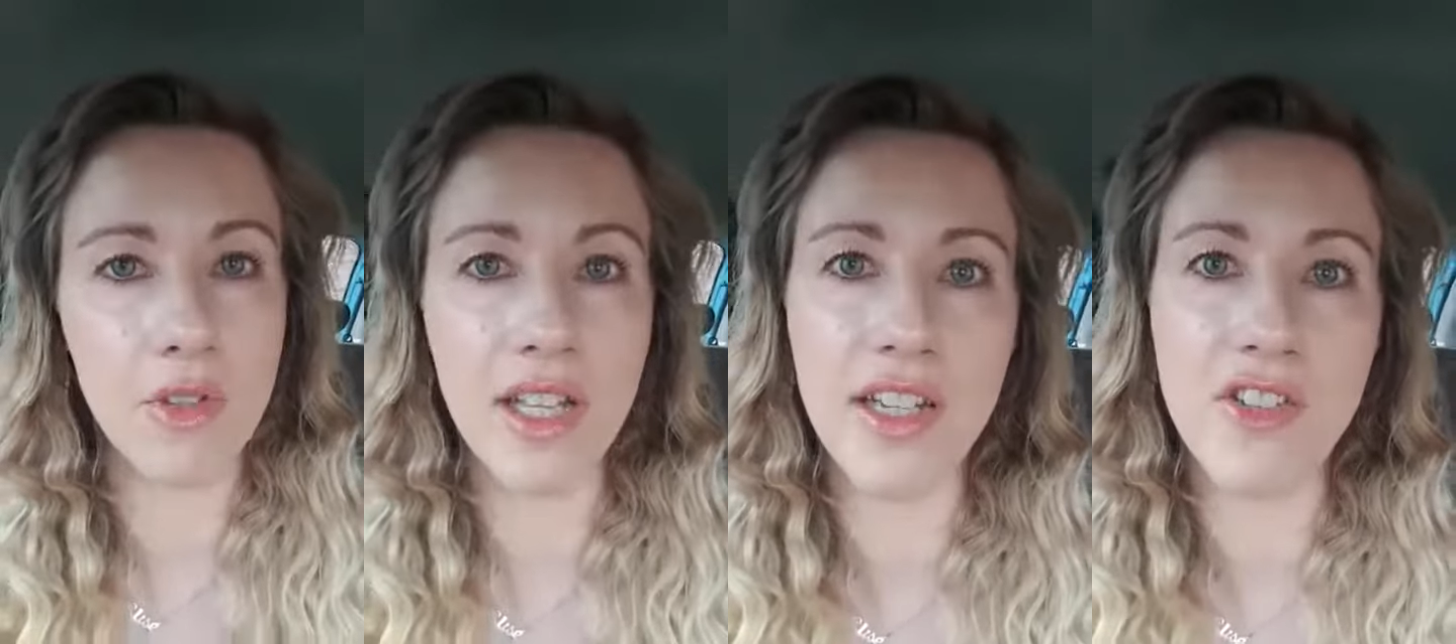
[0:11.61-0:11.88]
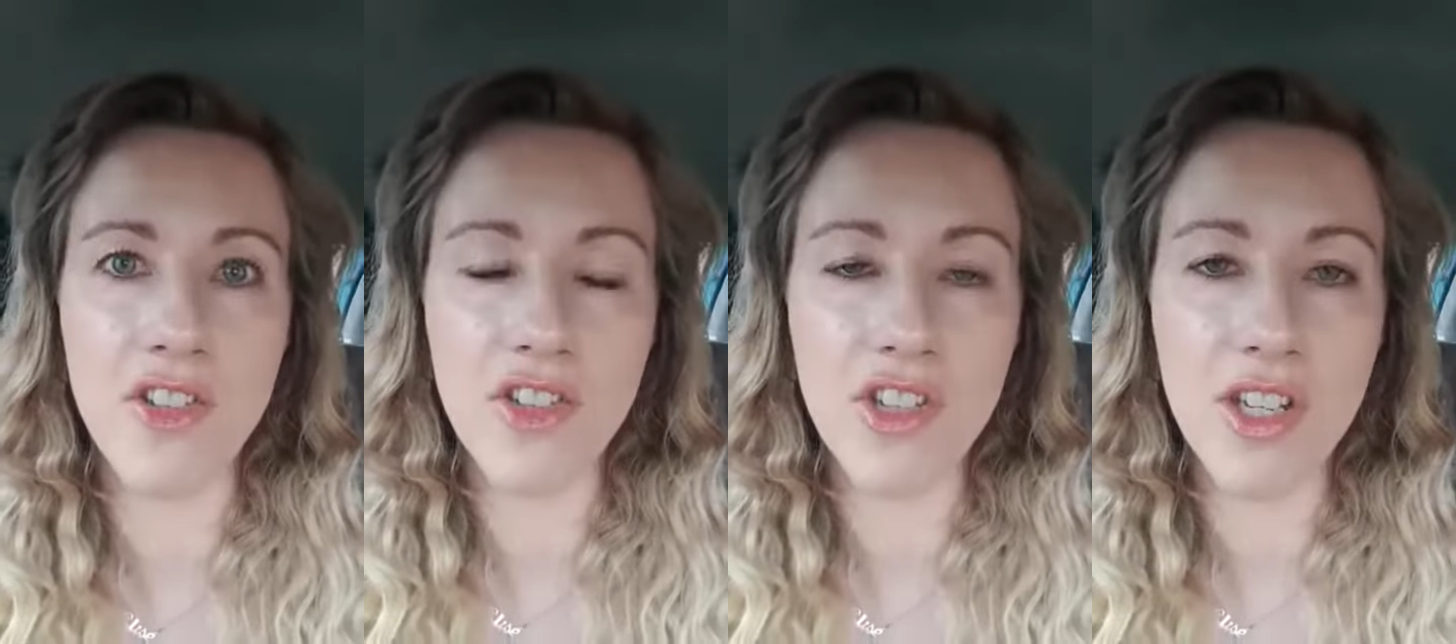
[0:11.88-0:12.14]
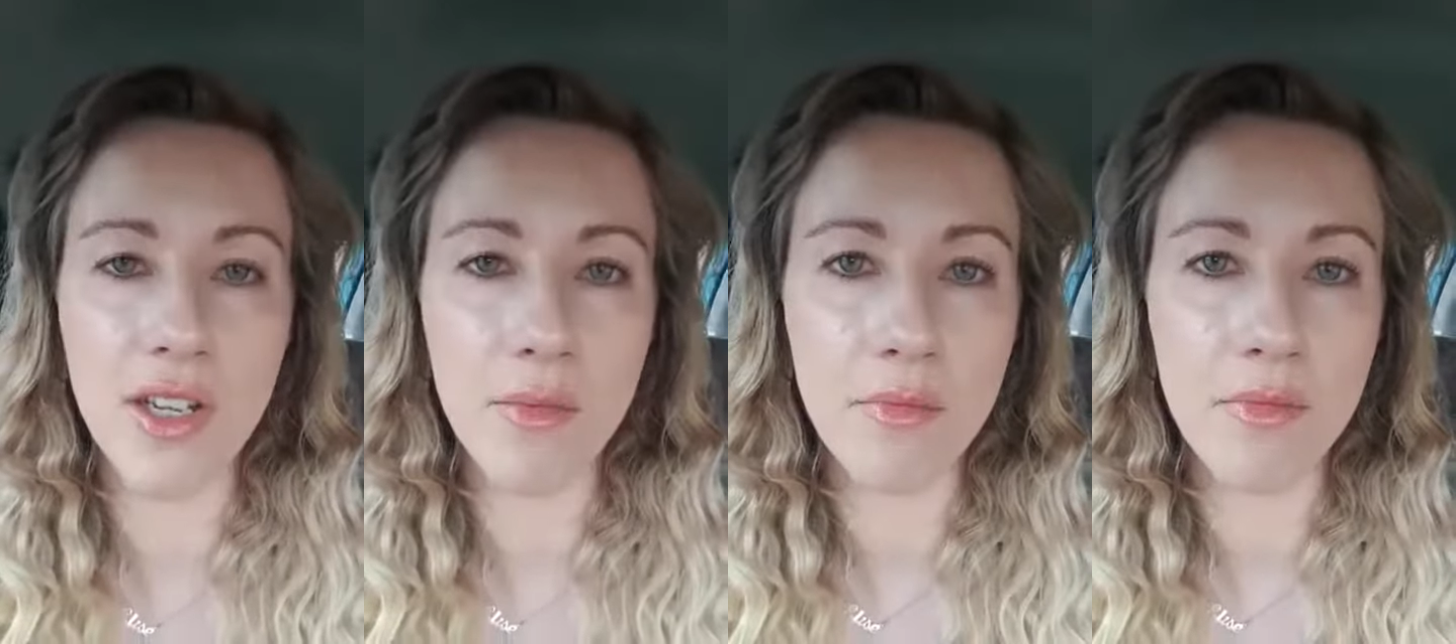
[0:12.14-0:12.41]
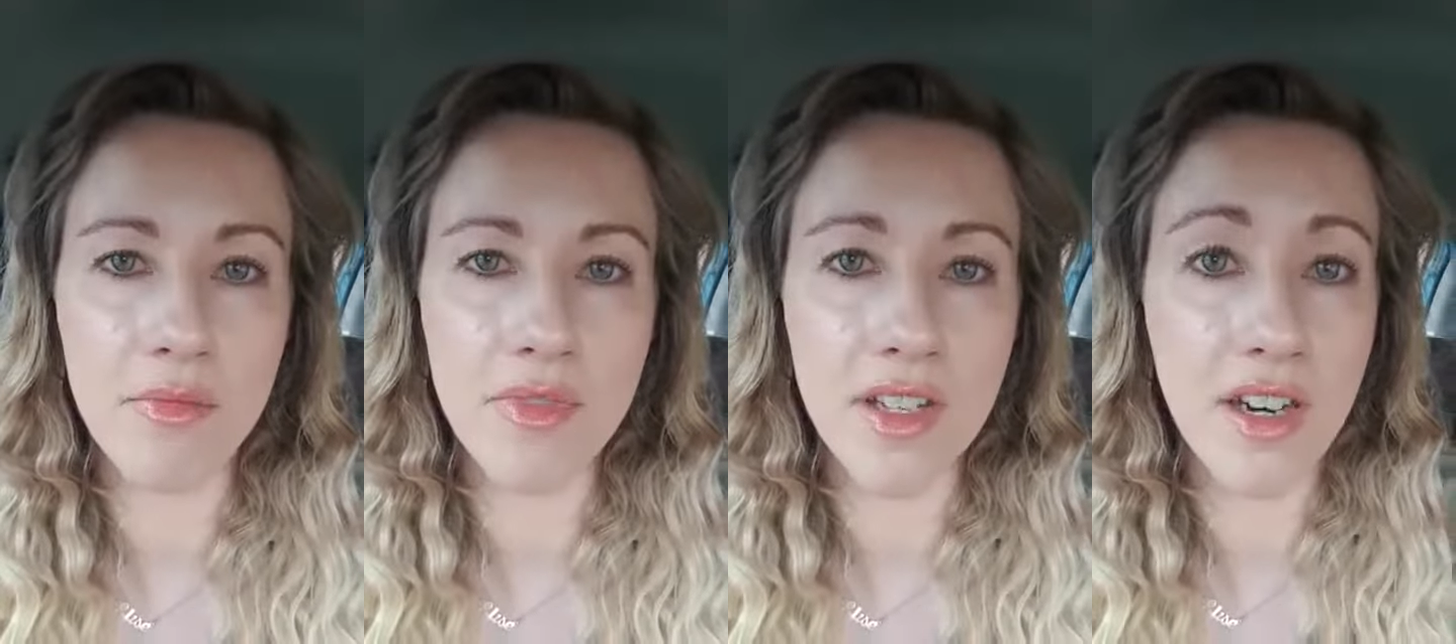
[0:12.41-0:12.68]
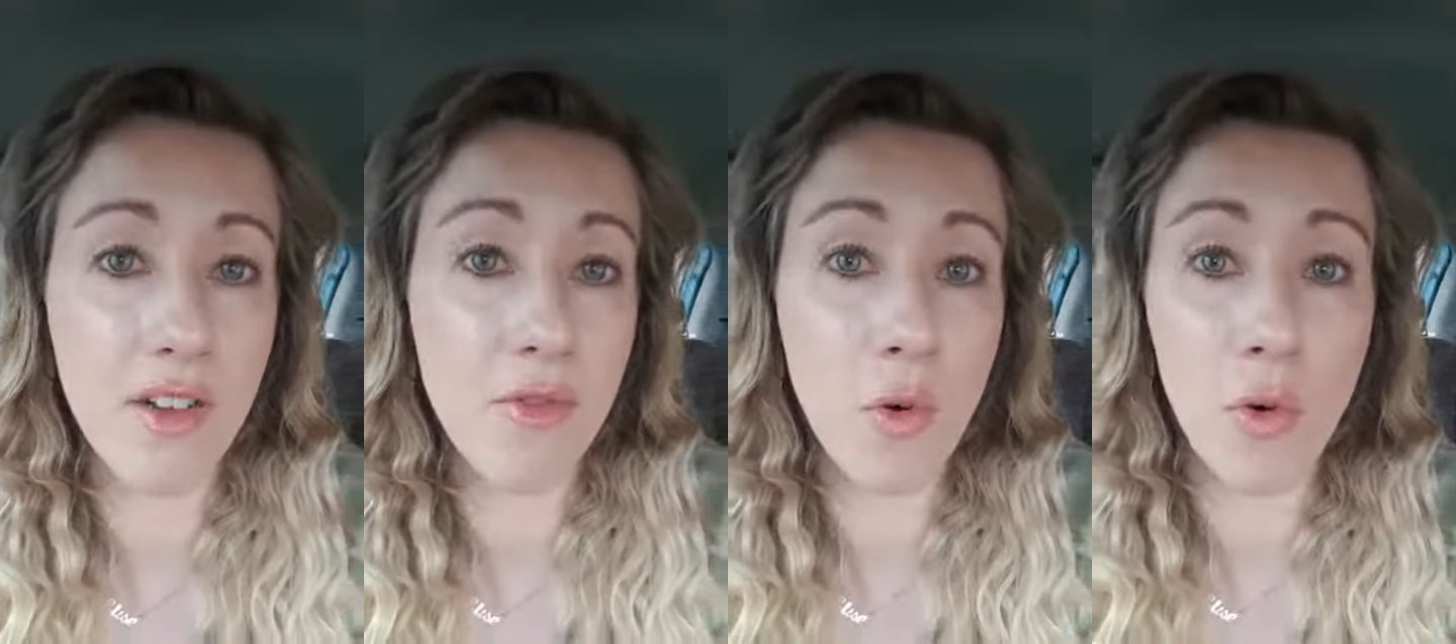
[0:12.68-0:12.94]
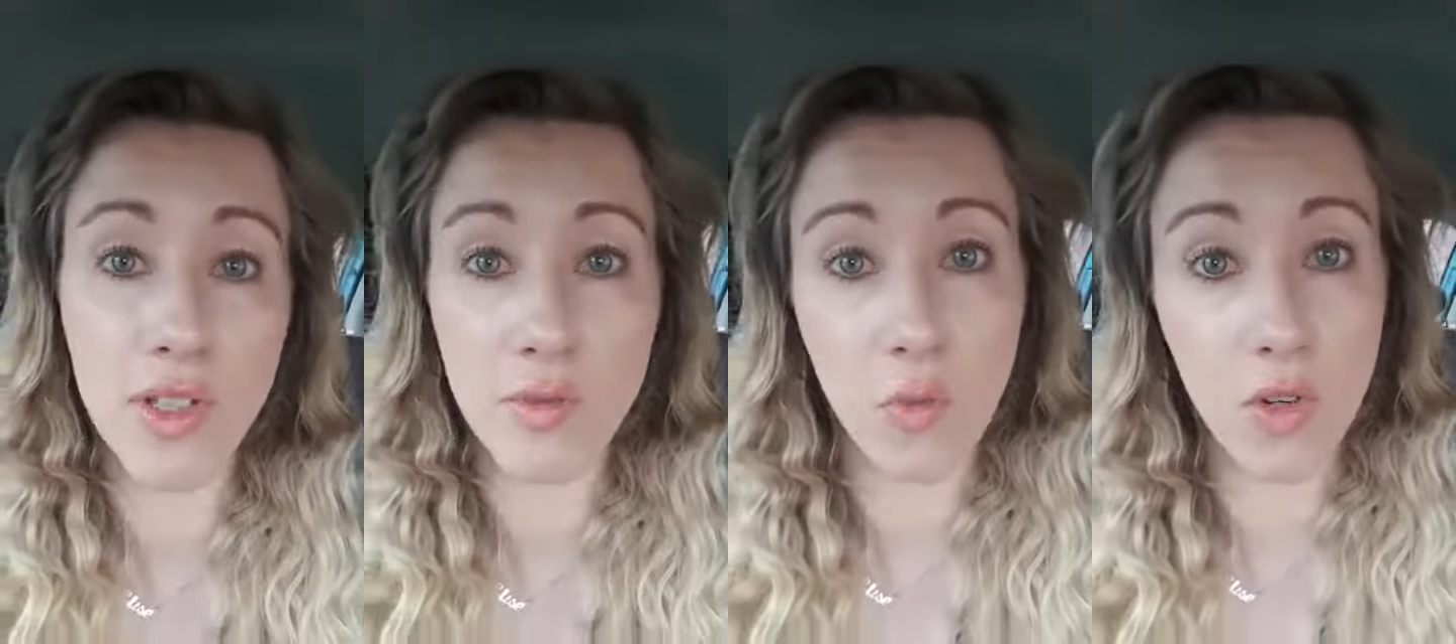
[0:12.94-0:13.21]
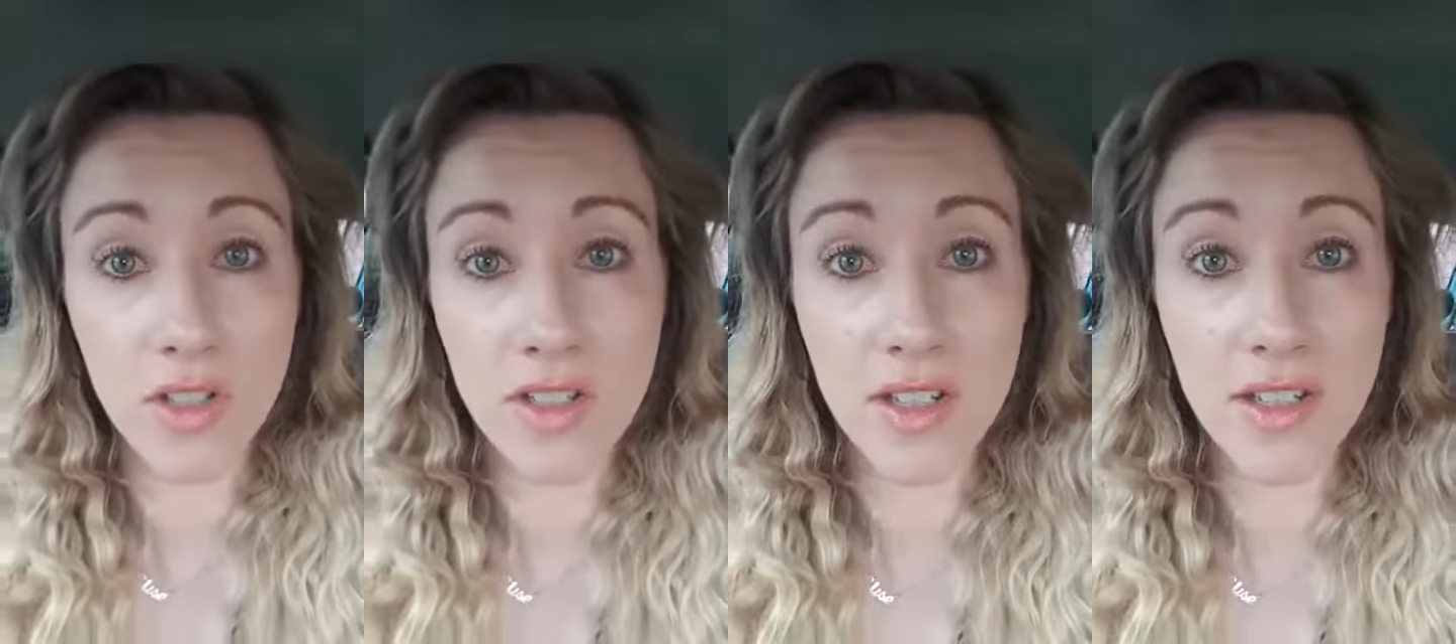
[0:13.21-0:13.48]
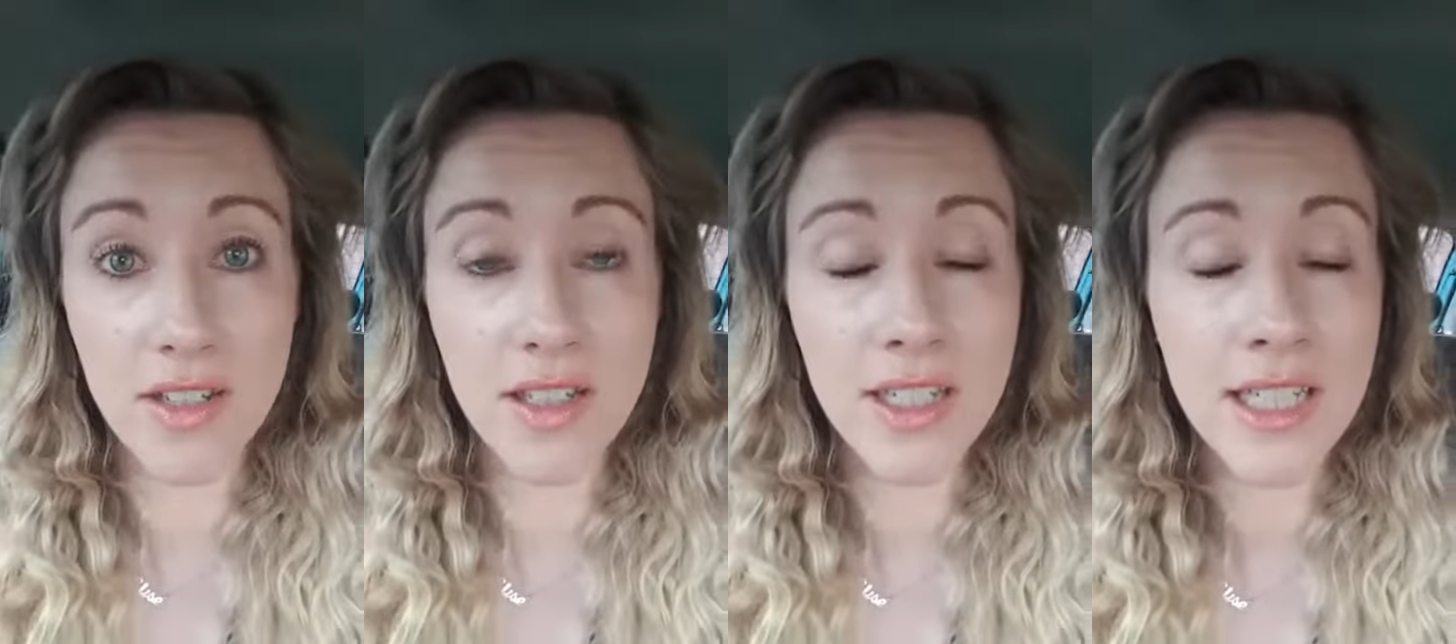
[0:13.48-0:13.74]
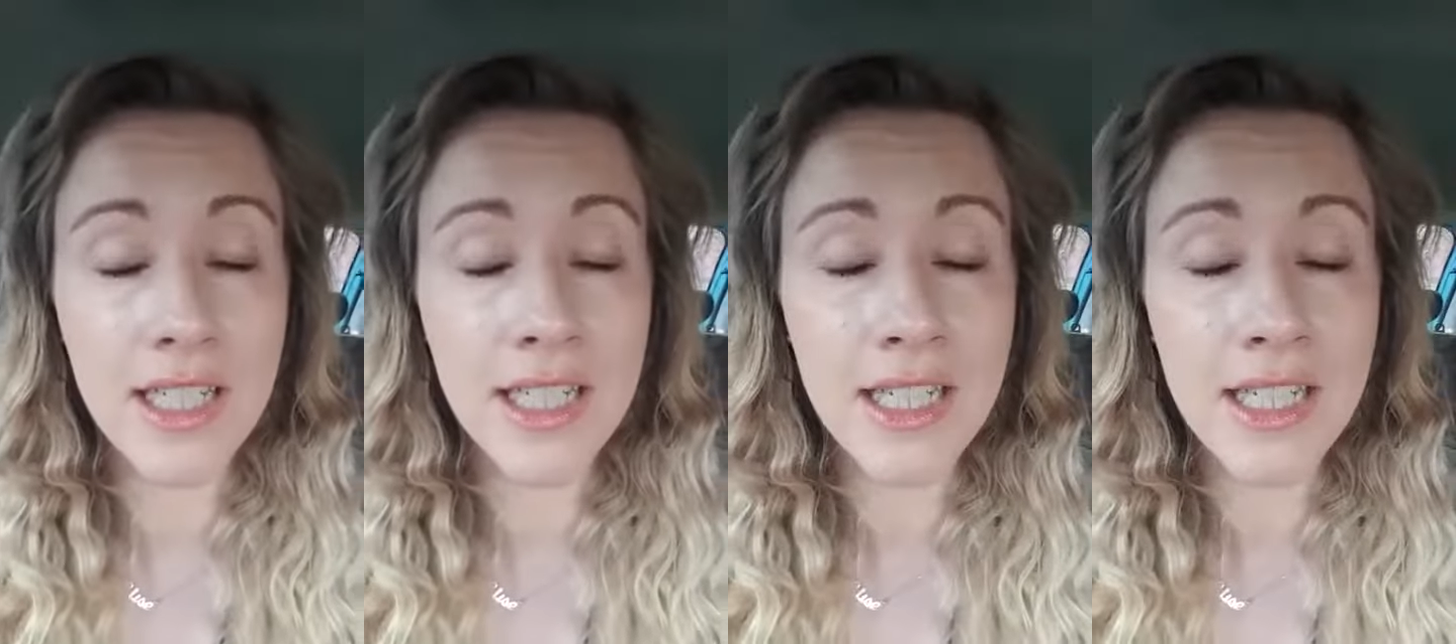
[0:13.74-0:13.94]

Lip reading: relationship that I've always wanted.